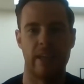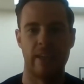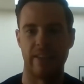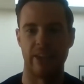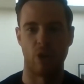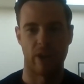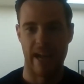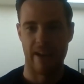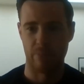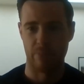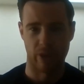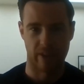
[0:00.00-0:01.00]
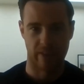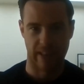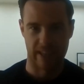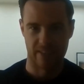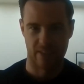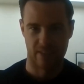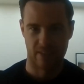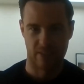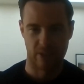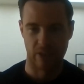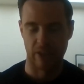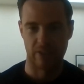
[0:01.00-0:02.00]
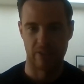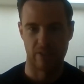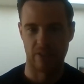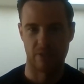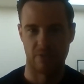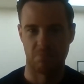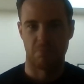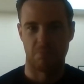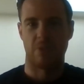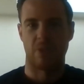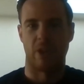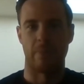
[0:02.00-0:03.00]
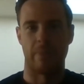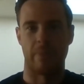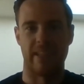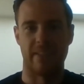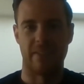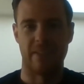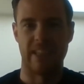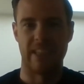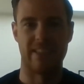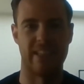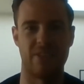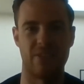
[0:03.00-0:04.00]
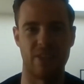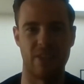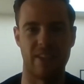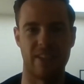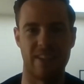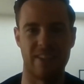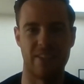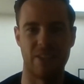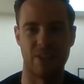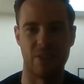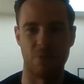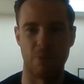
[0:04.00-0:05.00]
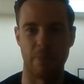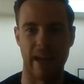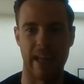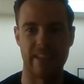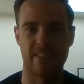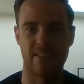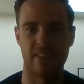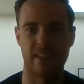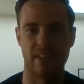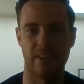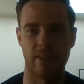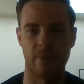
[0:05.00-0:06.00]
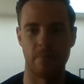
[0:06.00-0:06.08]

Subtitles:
going to have a product that's going to be easy to, you know, replace. What